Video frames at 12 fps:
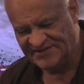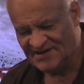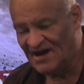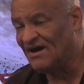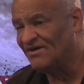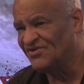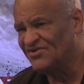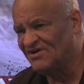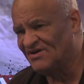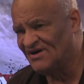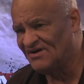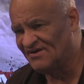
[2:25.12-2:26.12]
out
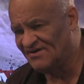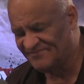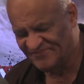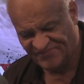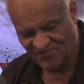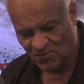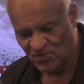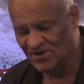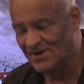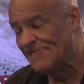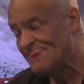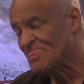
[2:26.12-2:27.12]
uh, for
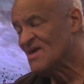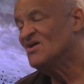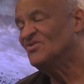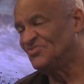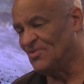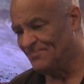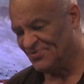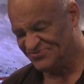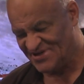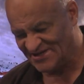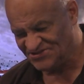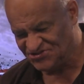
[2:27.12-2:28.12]
the
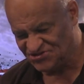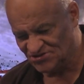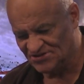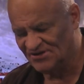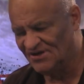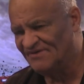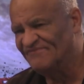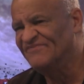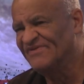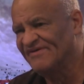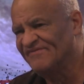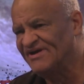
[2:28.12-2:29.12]
potential um,
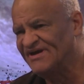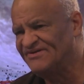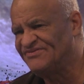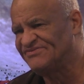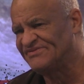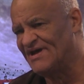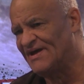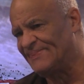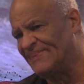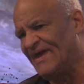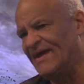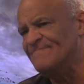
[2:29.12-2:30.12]
variants that
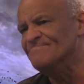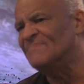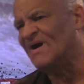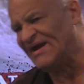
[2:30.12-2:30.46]
they might